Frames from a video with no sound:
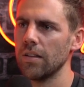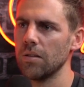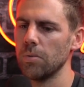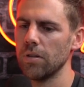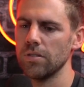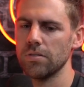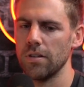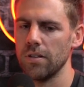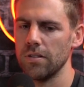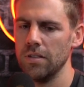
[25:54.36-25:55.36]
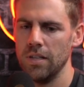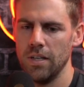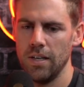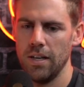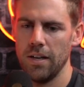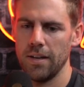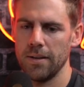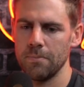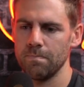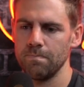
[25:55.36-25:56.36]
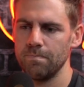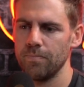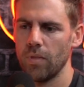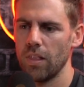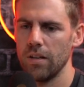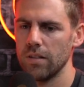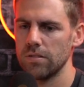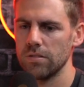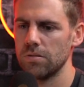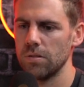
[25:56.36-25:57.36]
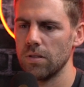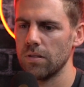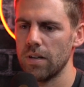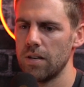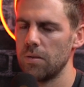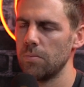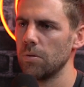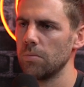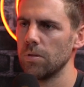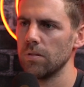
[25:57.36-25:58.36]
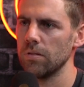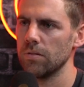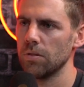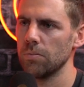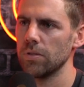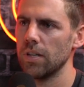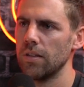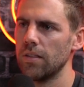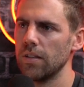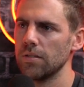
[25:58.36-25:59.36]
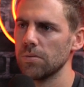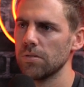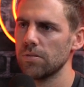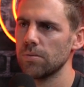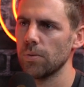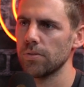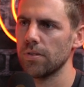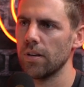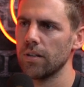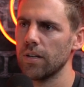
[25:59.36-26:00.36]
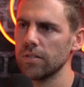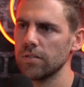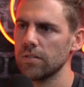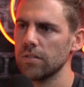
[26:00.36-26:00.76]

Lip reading: the body. So just doing random normal day things was really nice.